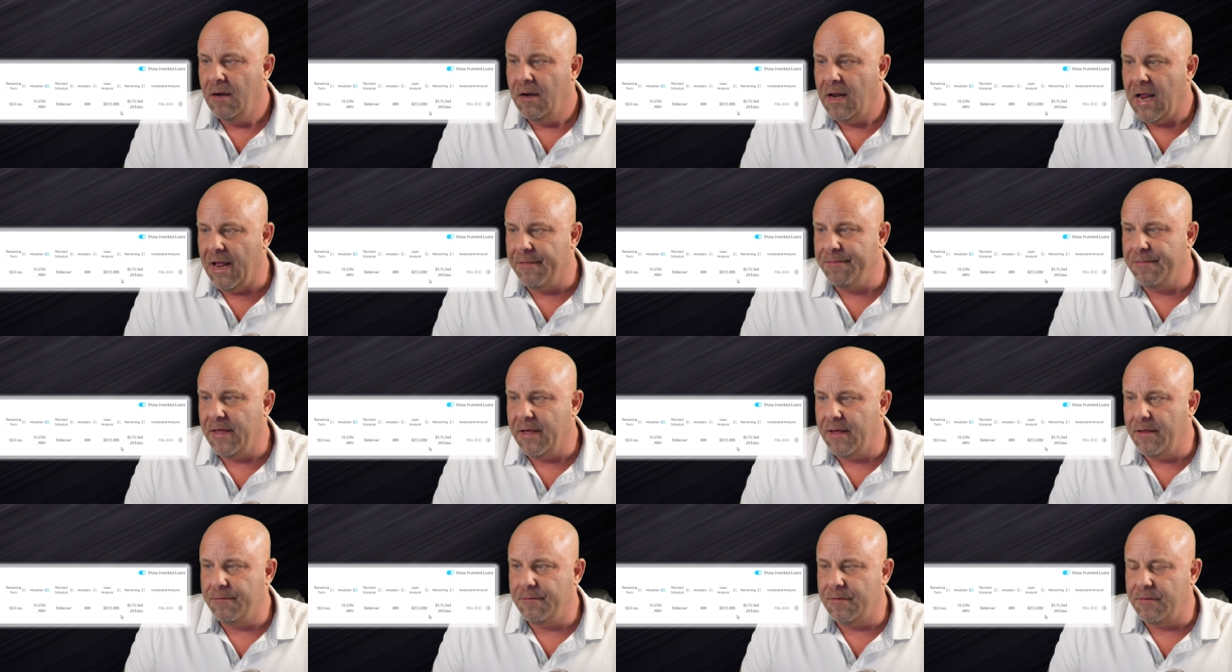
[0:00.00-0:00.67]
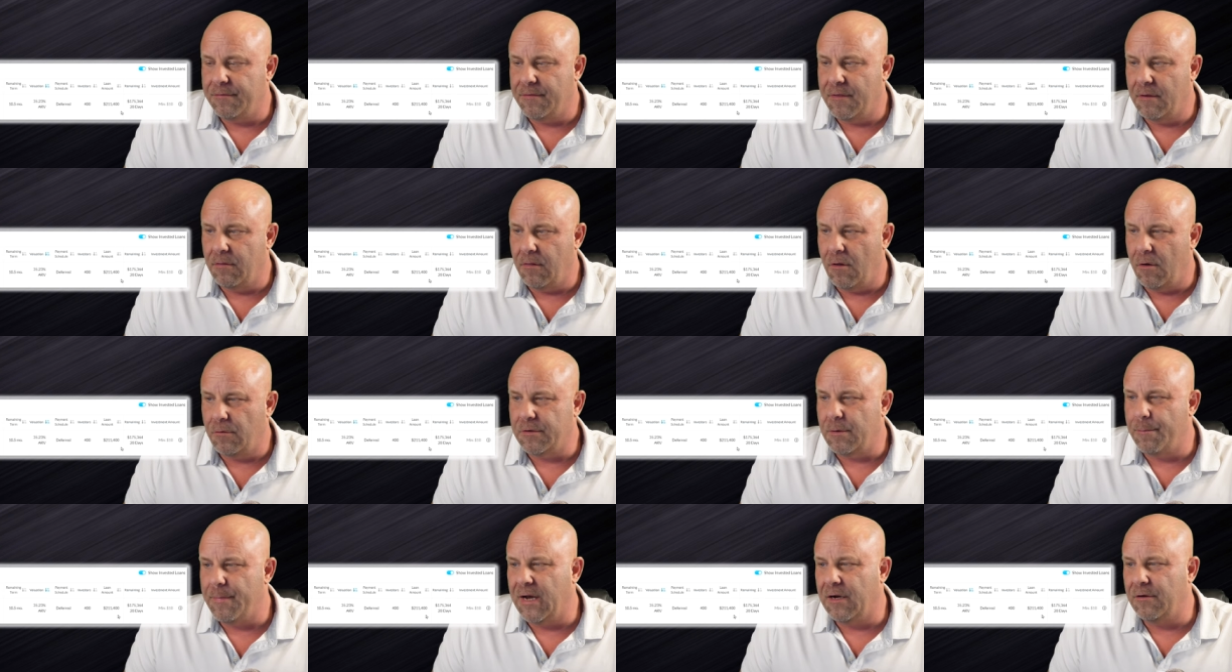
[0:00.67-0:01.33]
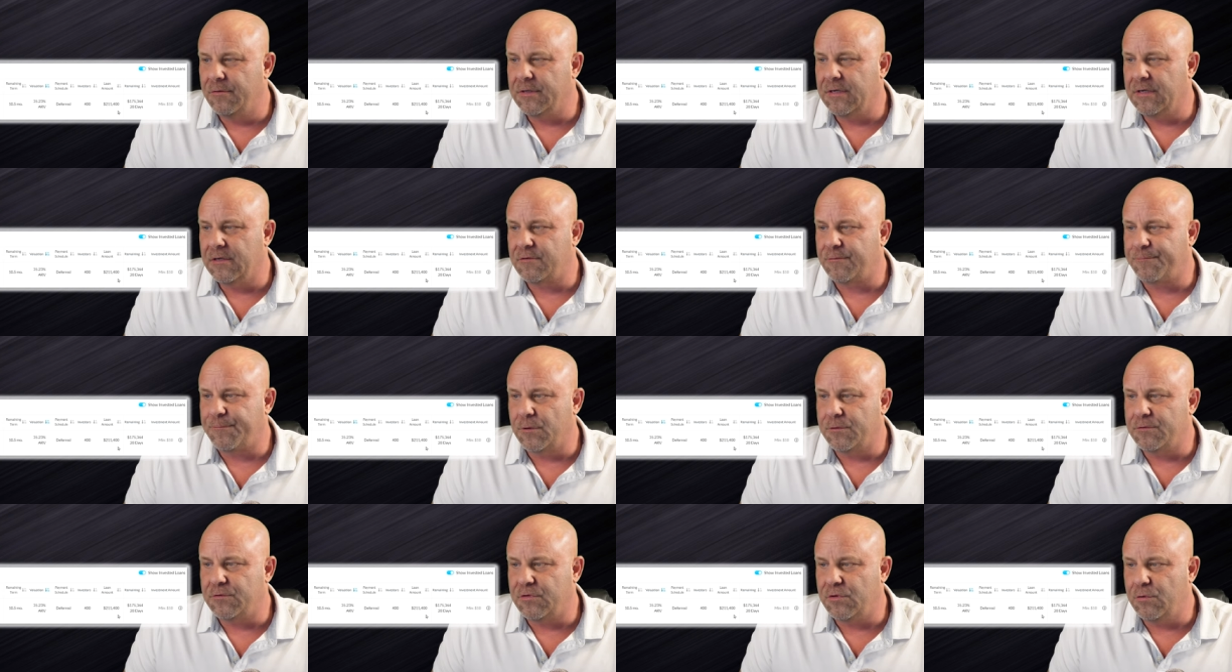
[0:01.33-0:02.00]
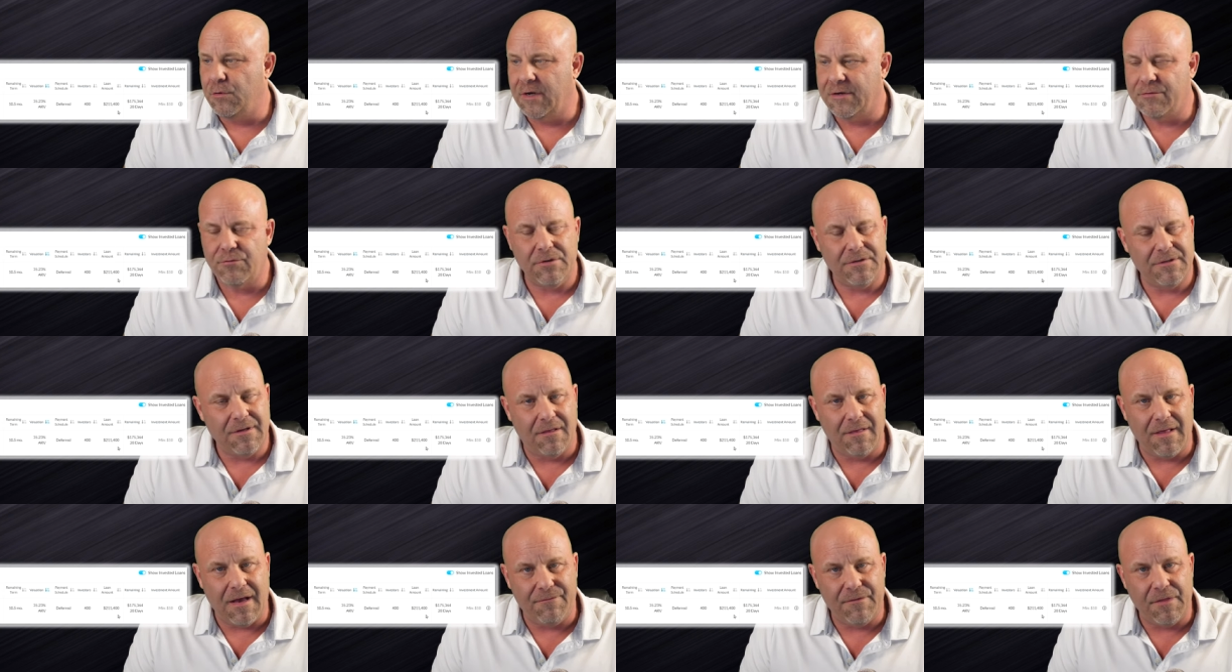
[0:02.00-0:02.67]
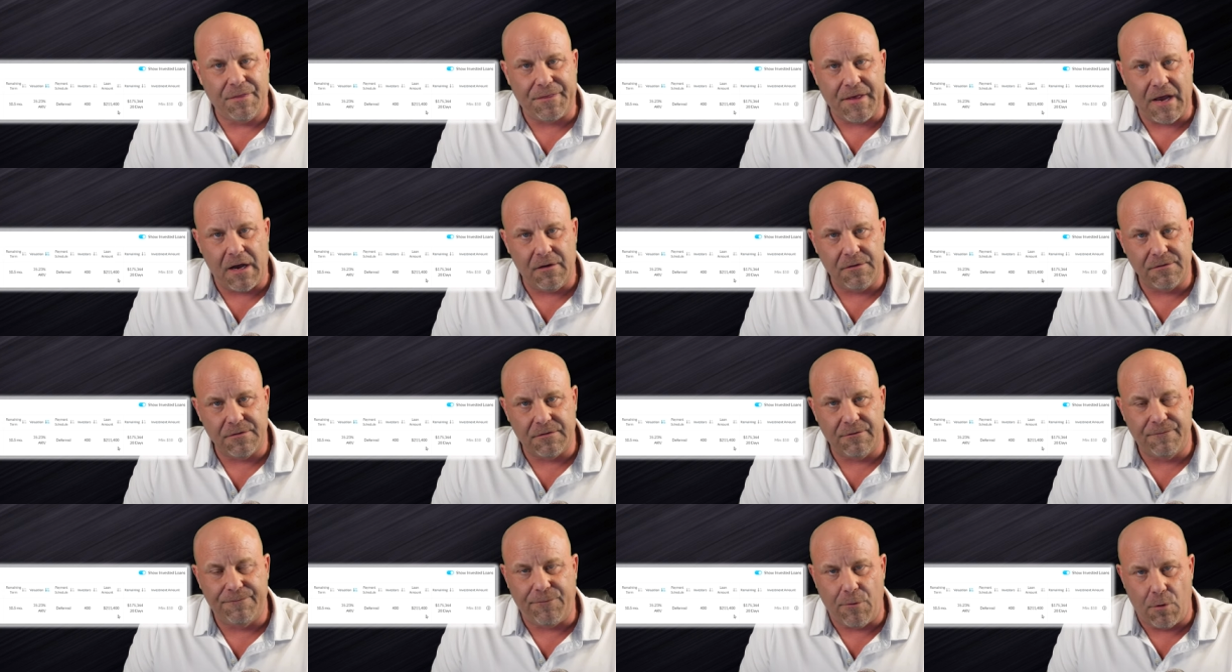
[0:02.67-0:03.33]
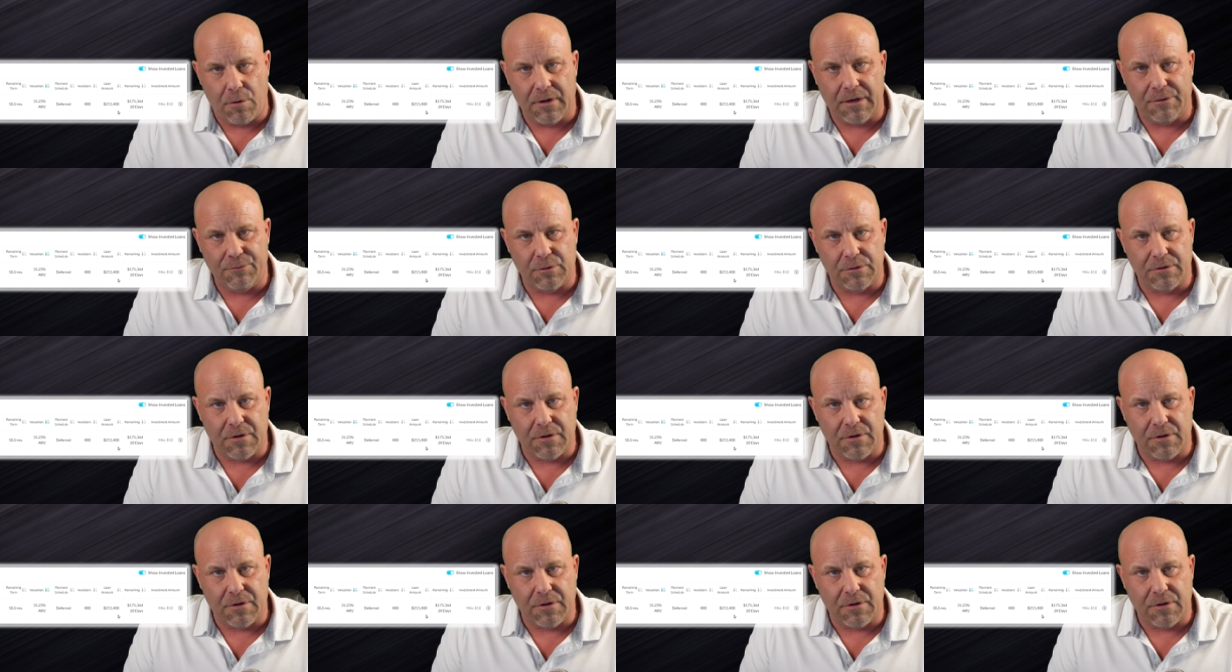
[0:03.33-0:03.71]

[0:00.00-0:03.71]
And then the loan amount is for two hundred eleven thousand four hundred